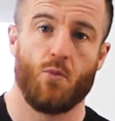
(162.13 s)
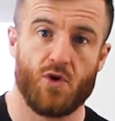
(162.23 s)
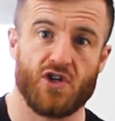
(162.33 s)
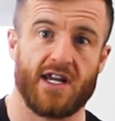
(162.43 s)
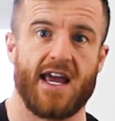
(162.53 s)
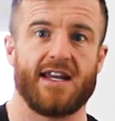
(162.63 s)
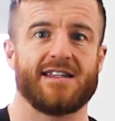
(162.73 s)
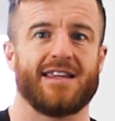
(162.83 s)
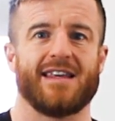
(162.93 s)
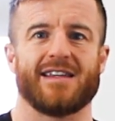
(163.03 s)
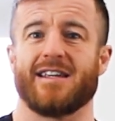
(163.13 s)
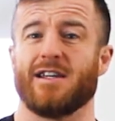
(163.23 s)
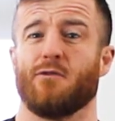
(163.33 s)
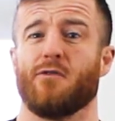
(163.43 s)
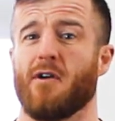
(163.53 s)
which again is in this,
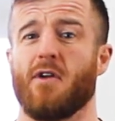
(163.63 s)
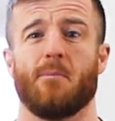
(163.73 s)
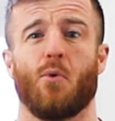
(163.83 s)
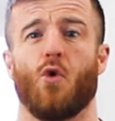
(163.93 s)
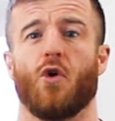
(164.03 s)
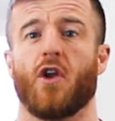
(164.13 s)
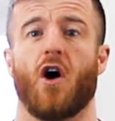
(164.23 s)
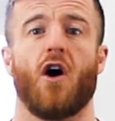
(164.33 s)
is very important.